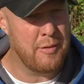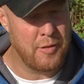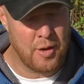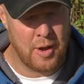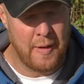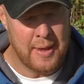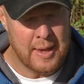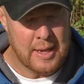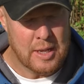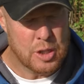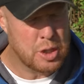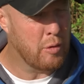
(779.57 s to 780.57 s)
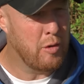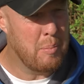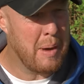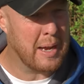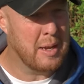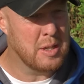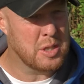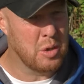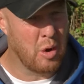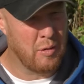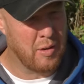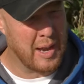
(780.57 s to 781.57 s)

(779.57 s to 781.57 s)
for tougher maggots or for